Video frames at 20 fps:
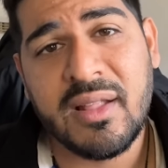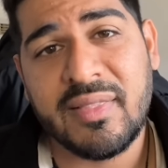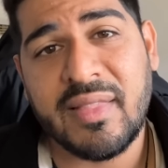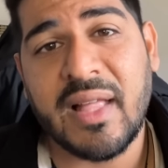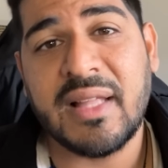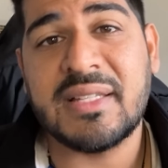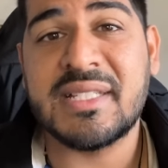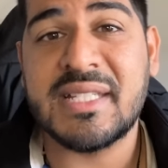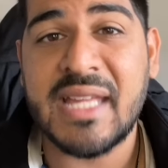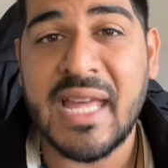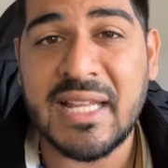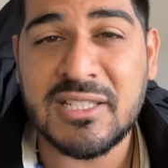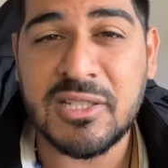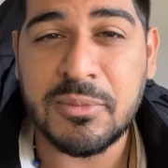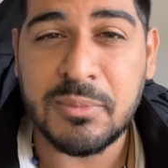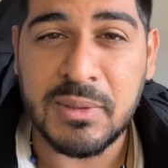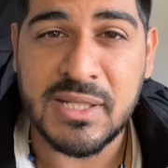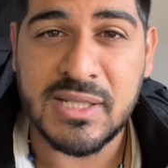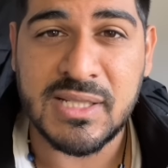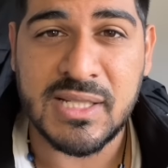That's yet to
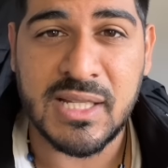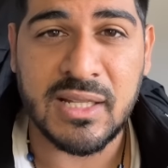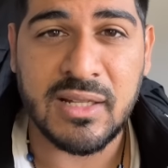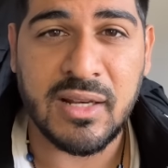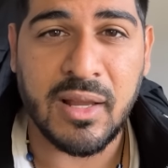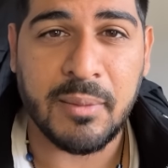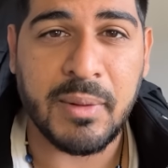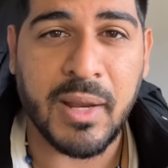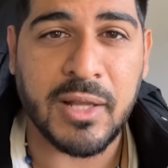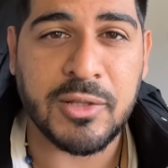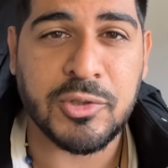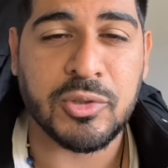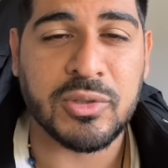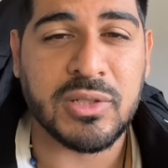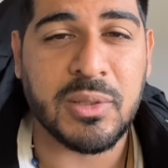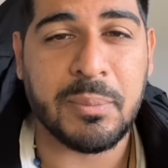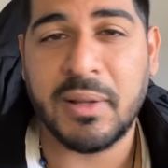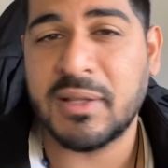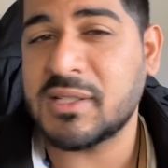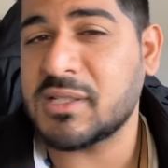be seen. I'm not sure, it
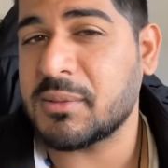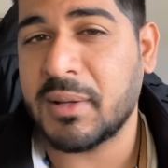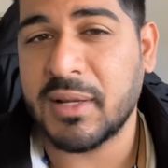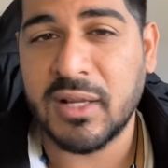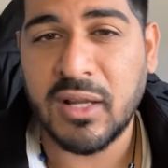depends on my